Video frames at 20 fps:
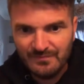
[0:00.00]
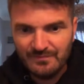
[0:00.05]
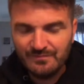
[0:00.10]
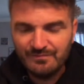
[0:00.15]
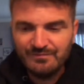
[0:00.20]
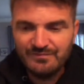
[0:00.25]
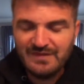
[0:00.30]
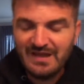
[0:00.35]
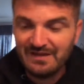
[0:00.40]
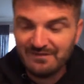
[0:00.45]

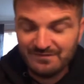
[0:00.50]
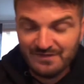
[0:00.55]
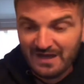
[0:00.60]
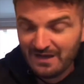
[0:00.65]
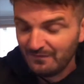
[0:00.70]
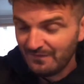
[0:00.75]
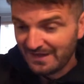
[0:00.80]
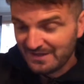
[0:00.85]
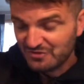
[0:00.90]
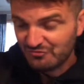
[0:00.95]
Yeah, now
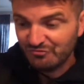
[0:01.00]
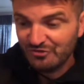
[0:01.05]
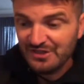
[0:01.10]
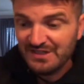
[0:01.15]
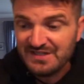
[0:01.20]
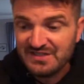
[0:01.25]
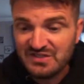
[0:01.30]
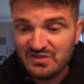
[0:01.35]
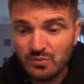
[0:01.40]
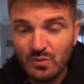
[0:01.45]
that's really
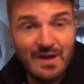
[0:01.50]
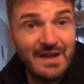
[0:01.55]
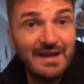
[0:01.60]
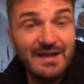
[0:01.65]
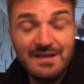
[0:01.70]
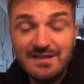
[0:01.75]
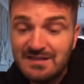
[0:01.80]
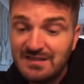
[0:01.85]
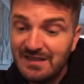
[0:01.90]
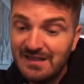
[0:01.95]

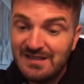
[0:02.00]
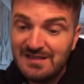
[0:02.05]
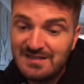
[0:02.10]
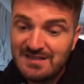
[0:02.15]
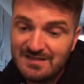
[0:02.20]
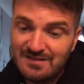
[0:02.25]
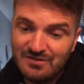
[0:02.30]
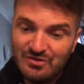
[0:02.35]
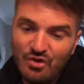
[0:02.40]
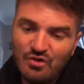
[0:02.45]
sweet.
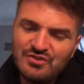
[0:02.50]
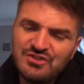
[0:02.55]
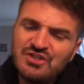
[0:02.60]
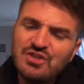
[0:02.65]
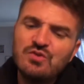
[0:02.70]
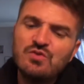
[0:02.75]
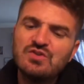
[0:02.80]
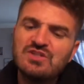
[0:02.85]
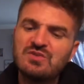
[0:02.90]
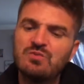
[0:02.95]
It's not
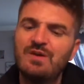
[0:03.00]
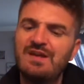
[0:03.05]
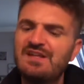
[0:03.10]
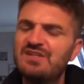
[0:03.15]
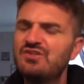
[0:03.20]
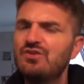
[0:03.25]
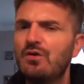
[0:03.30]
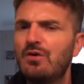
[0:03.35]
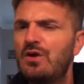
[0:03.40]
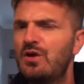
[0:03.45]
too sweet, it's
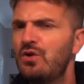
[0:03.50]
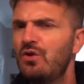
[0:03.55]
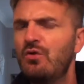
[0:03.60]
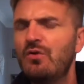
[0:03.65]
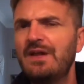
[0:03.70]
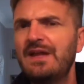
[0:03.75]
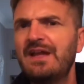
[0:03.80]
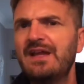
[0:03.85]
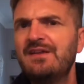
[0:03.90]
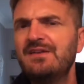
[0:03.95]
not
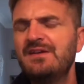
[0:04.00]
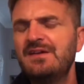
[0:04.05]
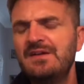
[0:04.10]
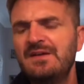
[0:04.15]
cloying.